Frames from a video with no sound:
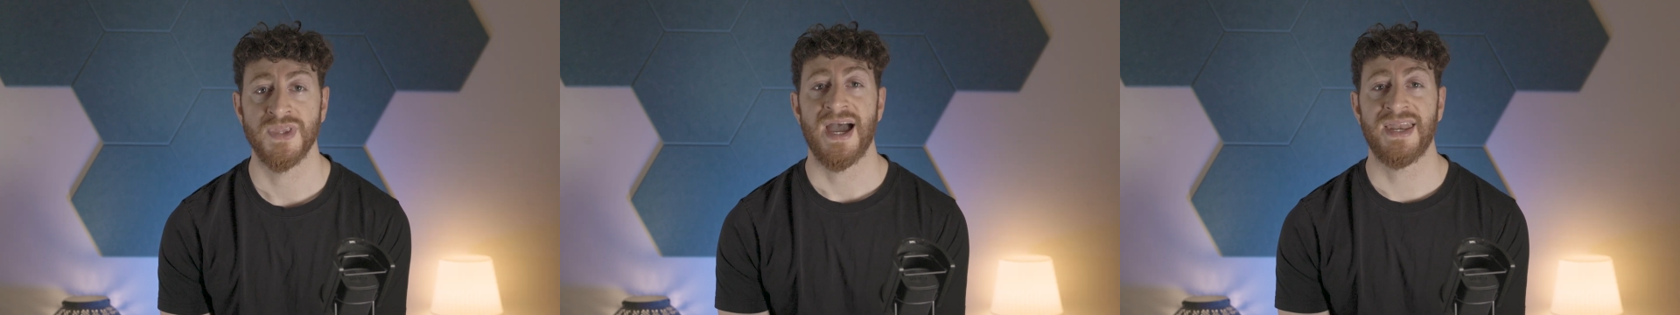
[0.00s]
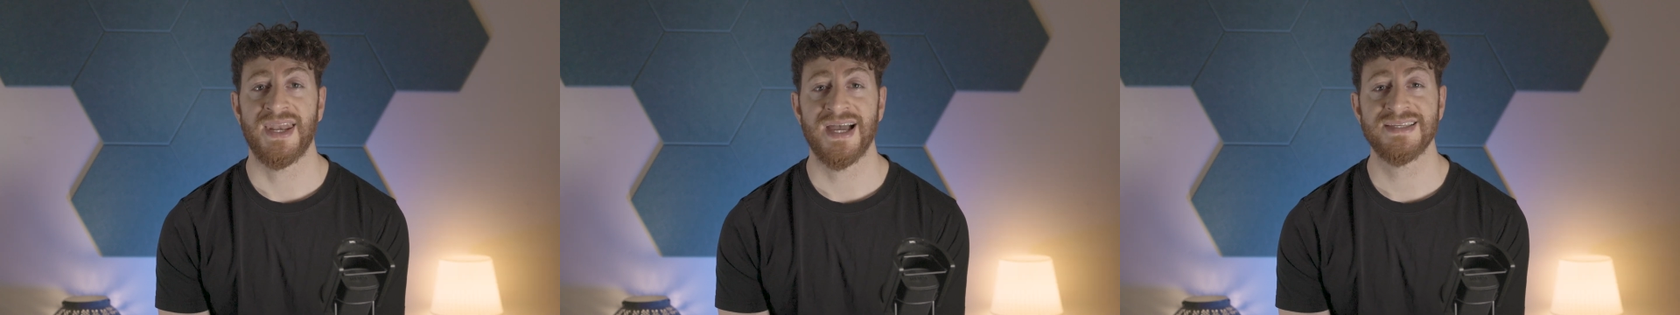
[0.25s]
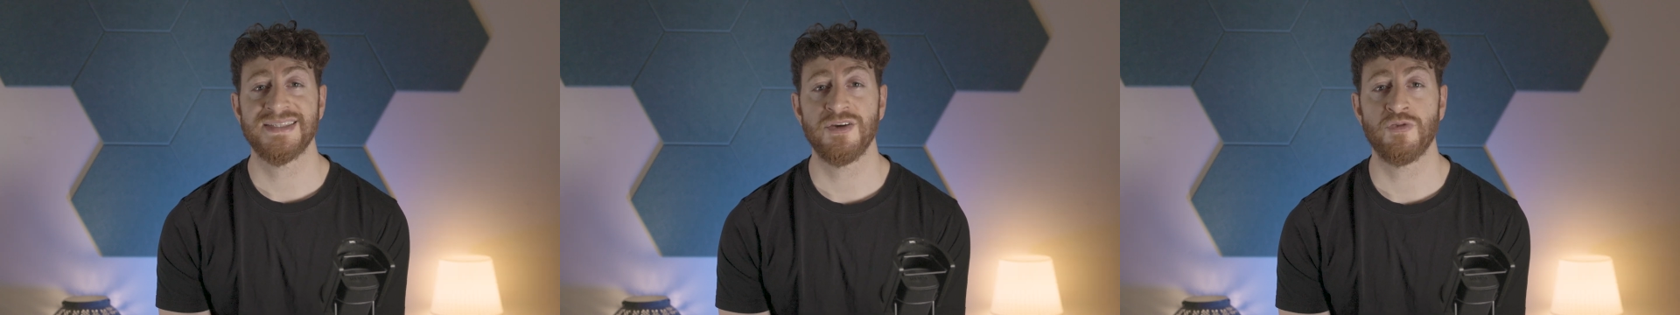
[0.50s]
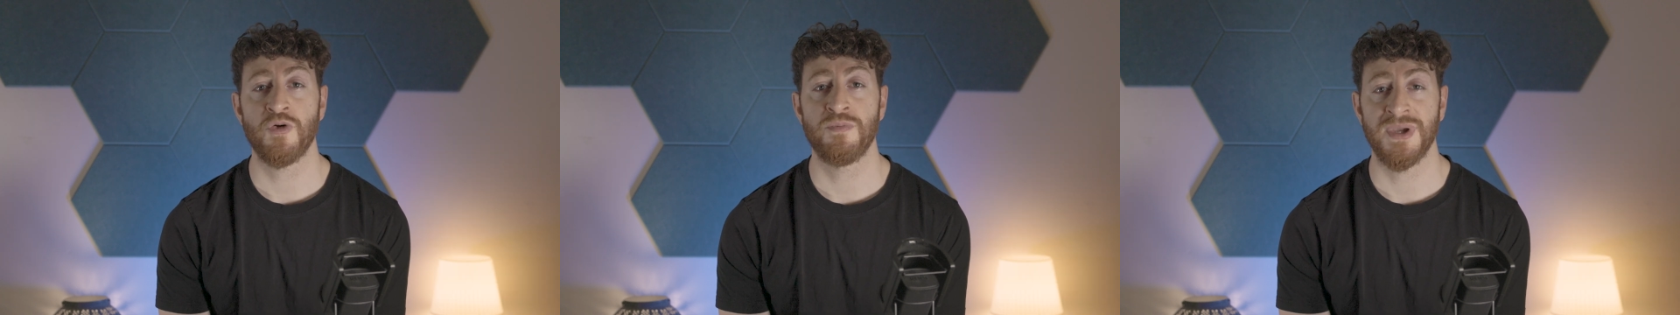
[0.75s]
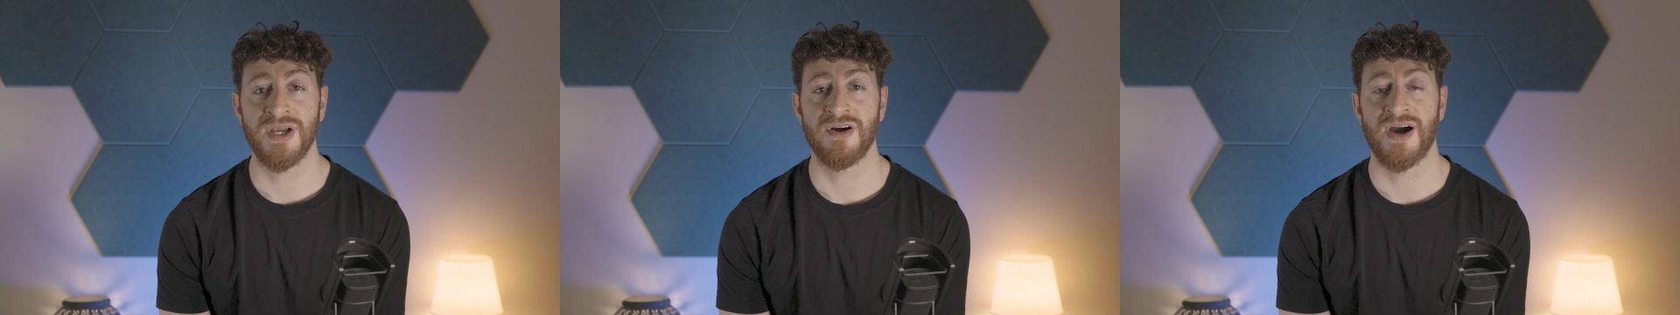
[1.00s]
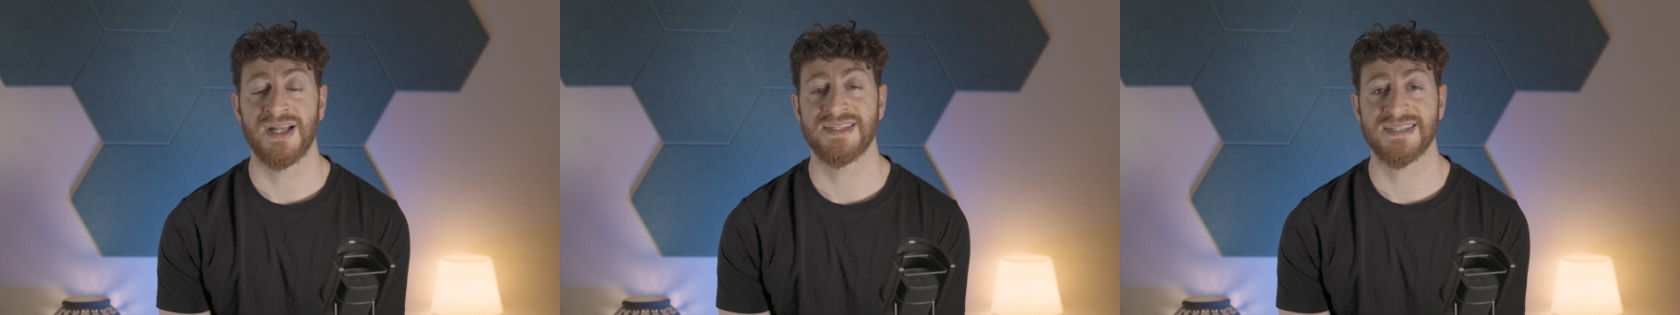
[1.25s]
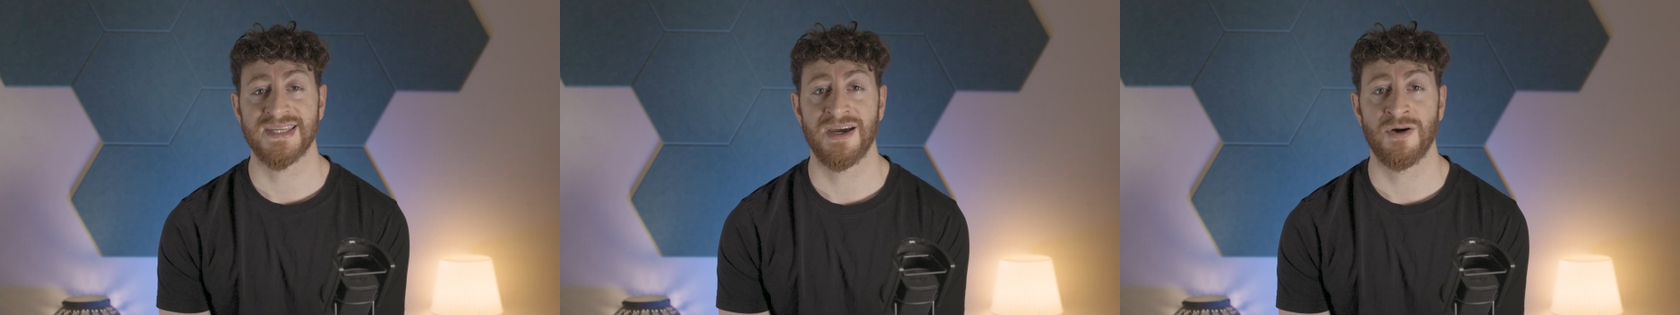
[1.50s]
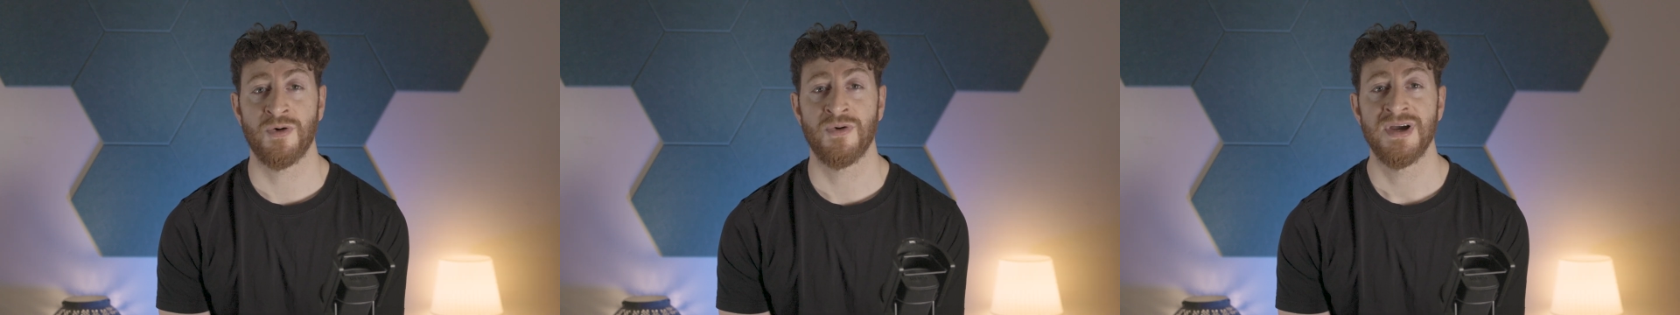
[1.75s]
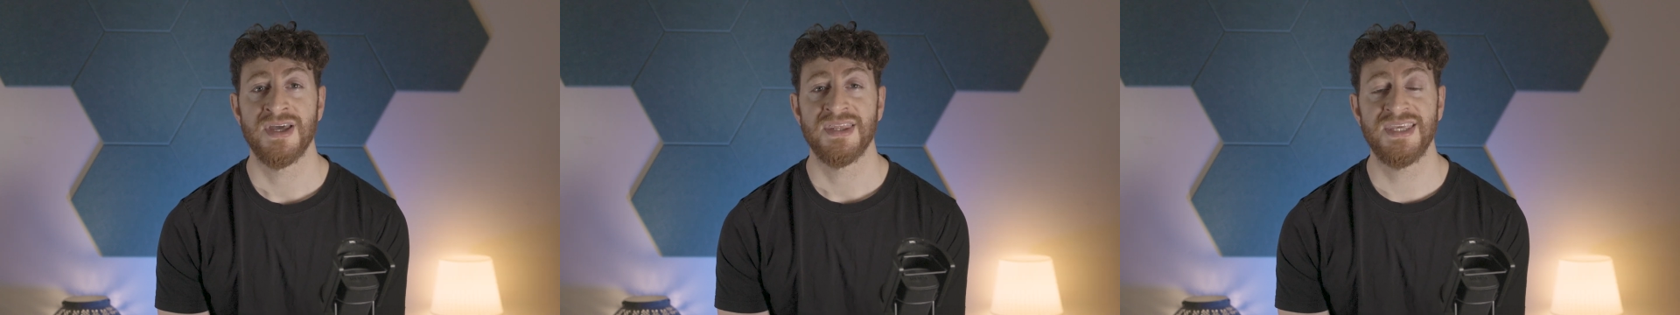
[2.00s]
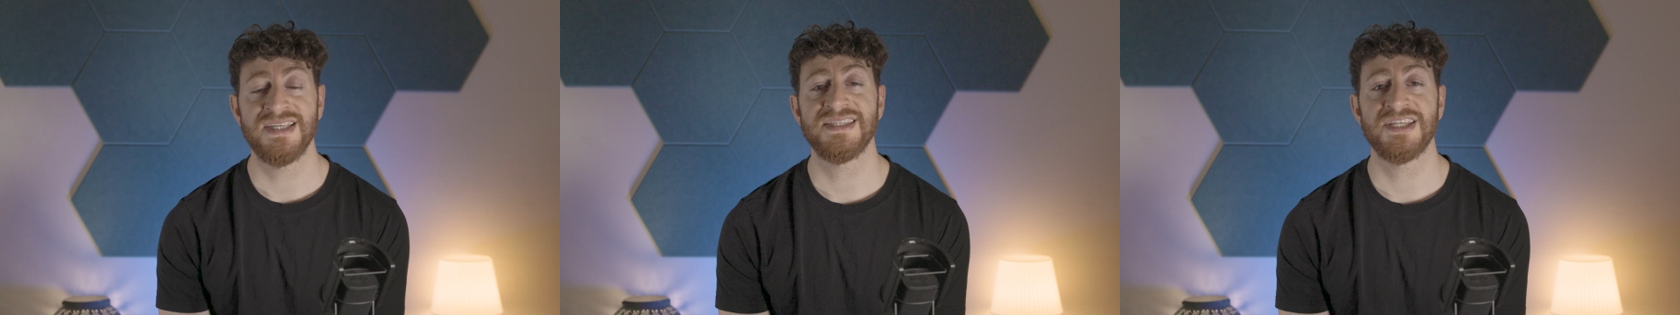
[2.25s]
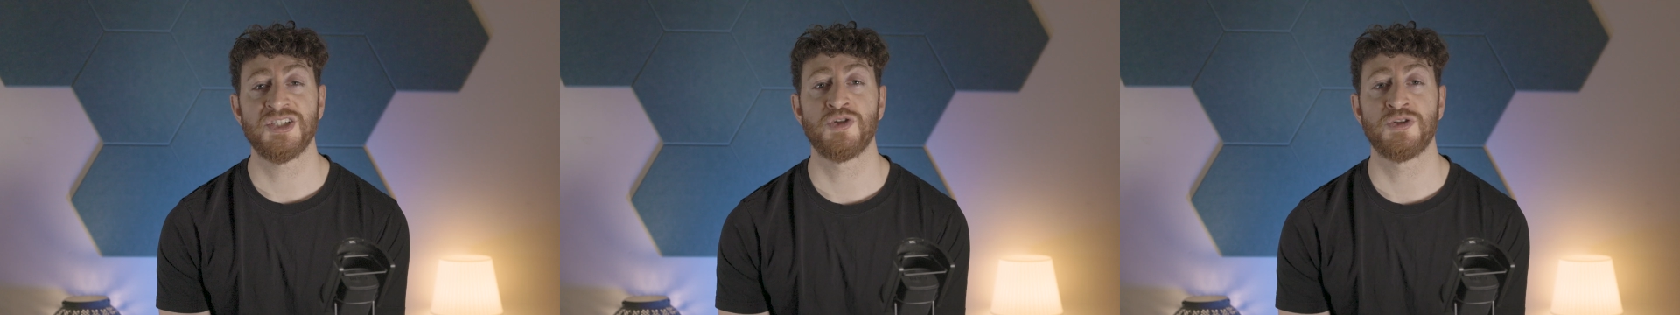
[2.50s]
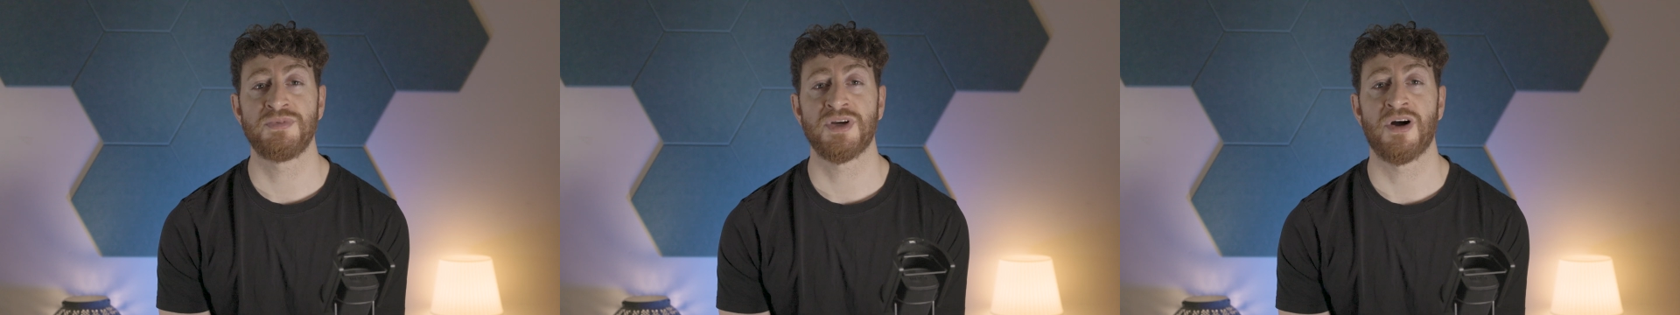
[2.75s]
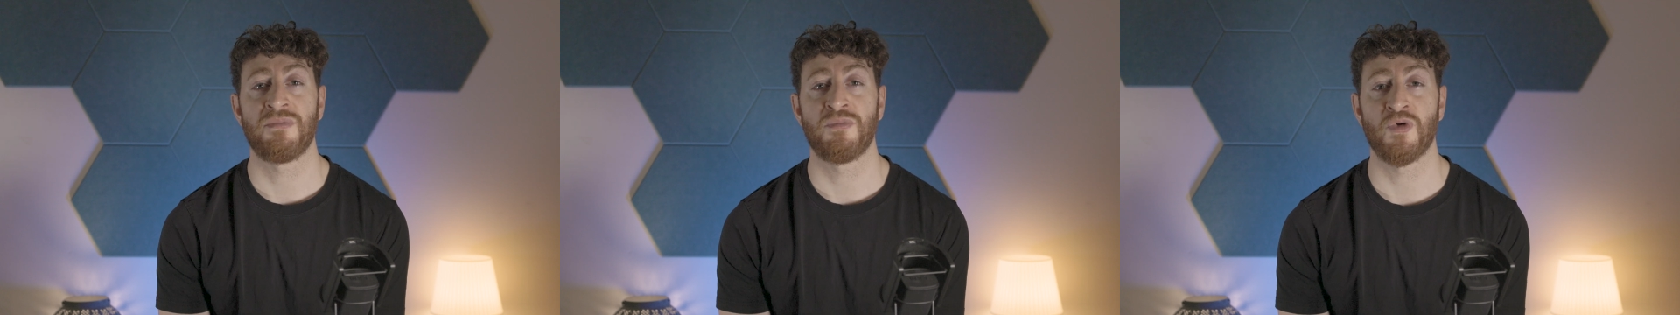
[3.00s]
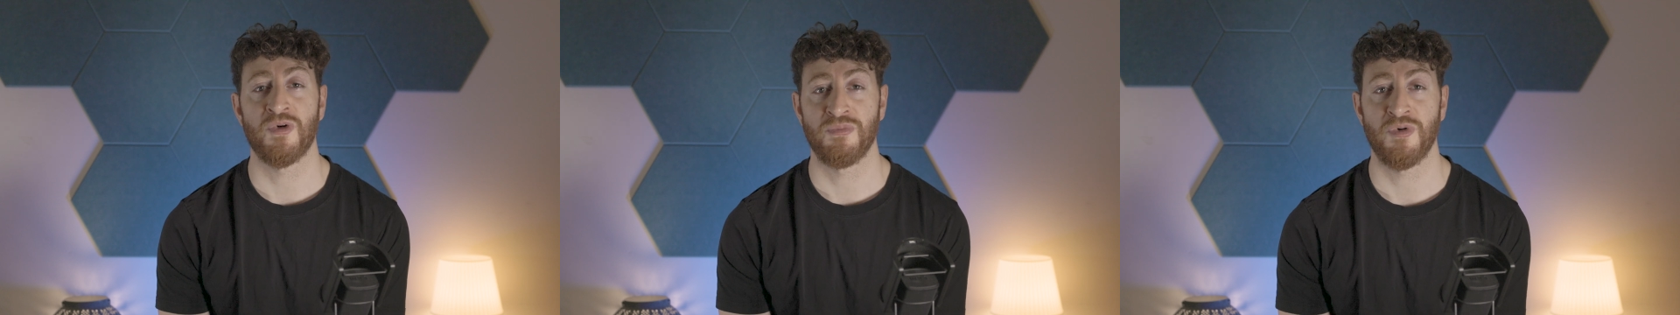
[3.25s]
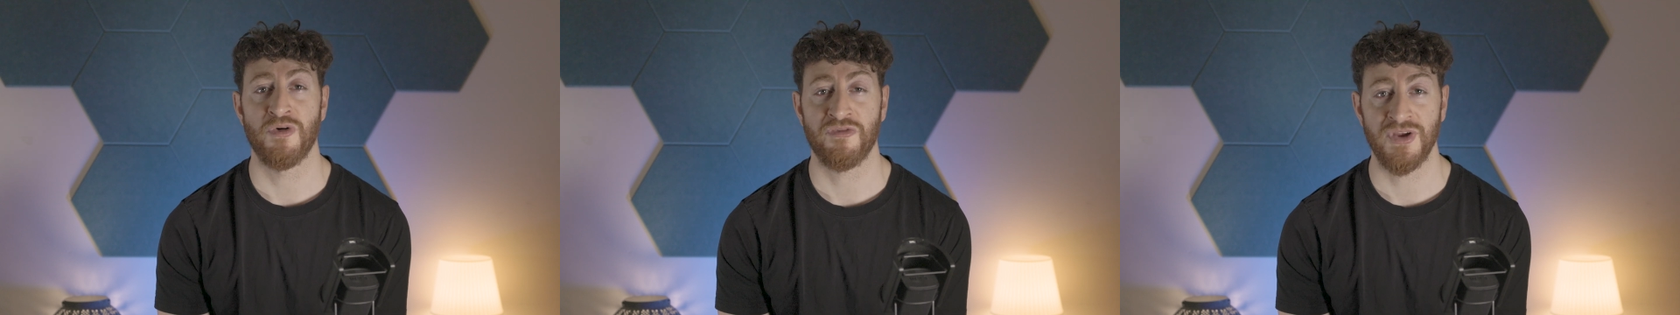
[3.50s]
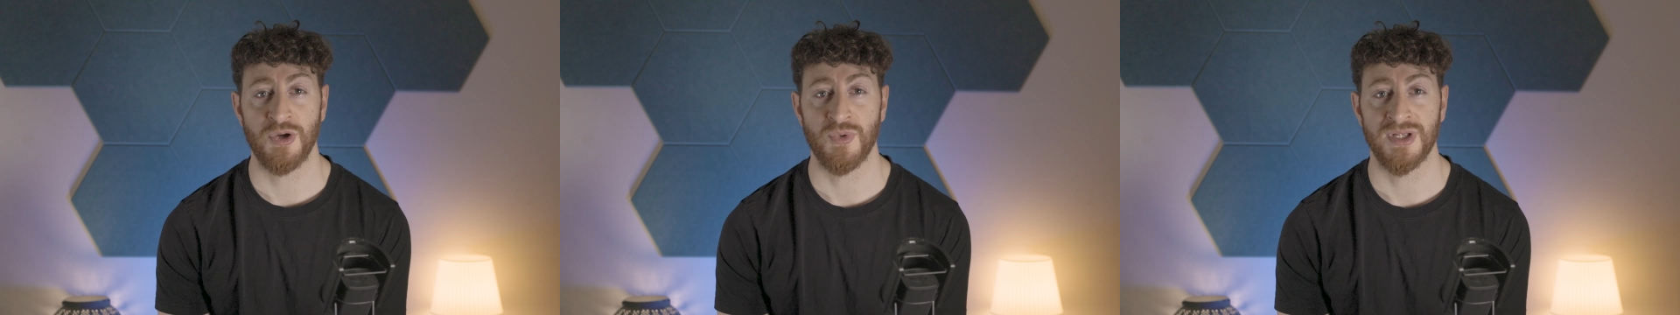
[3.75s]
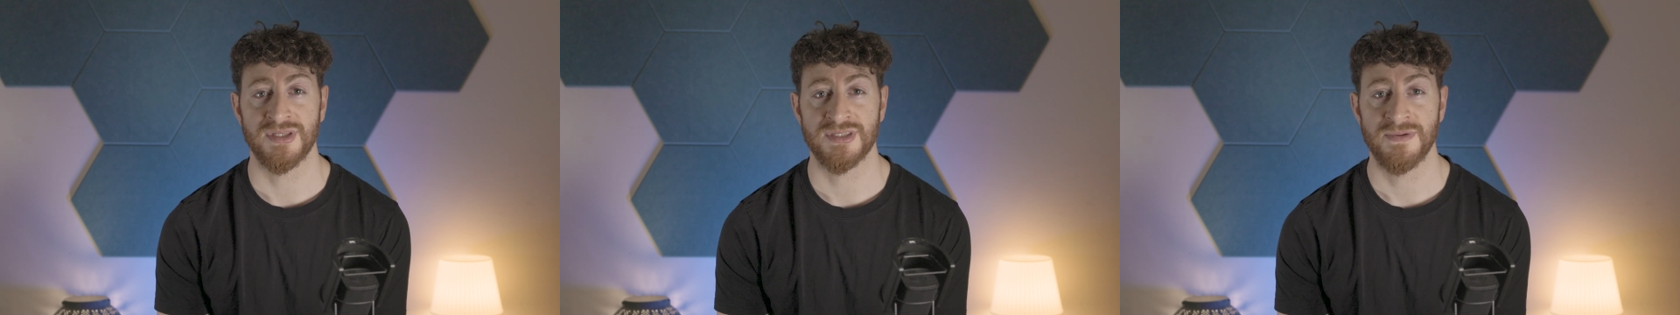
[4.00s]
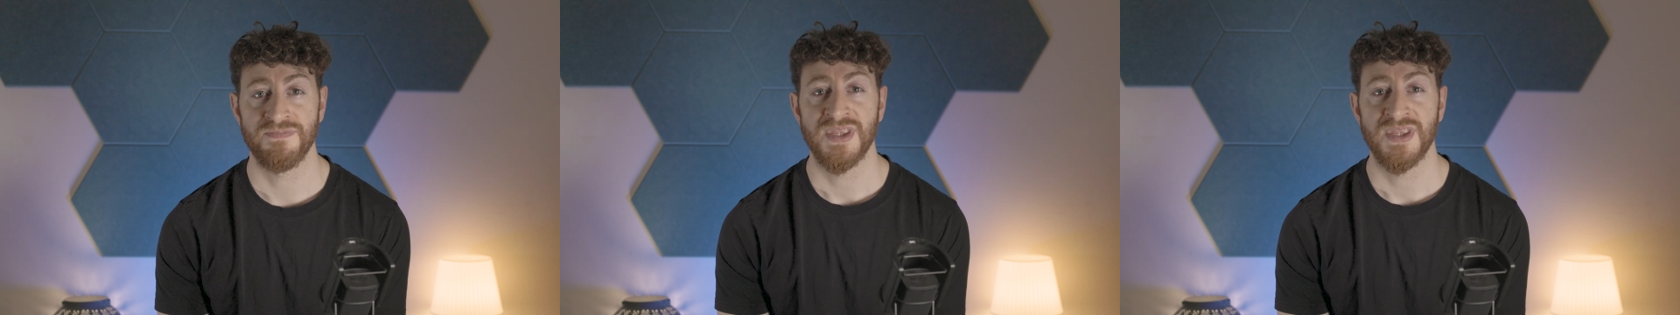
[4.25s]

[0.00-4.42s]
And as they grow bigger and scale, these issues become more and more frequent.